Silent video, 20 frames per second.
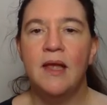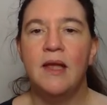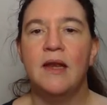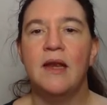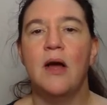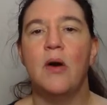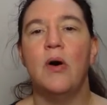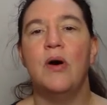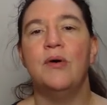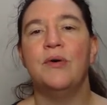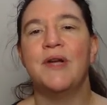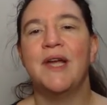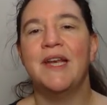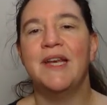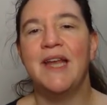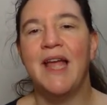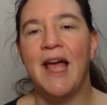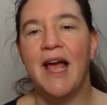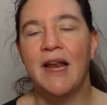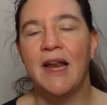Now, how
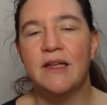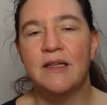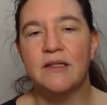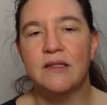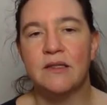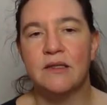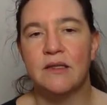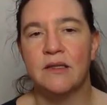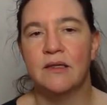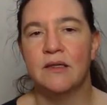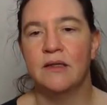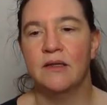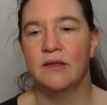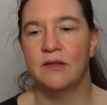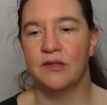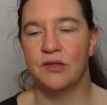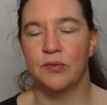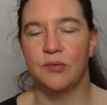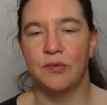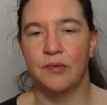can Alice,
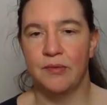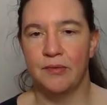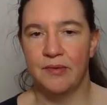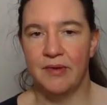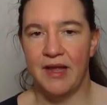so